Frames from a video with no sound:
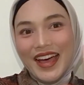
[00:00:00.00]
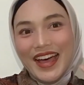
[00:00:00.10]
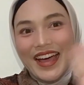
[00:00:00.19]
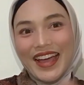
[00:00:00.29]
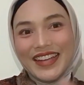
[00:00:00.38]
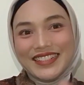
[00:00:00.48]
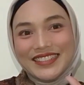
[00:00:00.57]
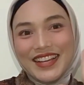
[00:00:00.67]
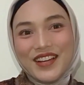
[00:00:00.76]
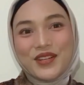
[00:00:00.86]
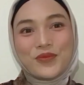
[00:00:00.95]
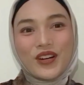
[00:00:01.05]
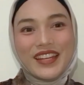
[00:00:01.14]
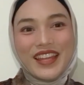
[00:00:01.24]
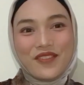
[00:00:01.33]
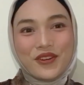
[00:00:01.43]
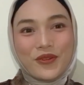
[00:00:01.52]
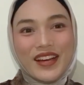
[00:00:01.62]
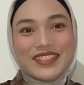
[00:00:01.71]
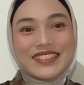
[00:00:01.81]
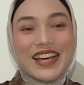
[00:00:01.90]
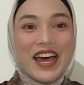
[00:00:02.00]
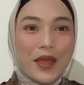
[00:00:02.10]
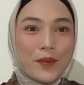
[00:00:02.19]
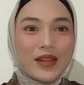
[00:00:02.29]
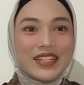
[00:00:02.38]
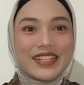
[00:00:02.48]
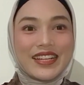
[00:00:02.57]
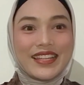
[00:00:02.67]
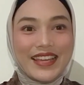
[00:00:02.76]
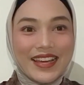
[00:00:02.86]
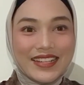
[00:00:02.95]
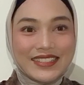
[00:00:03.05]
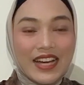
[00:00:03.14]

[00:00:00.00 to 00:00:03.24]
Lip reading: Hi, good morning everyone. I am Nanda Nadia.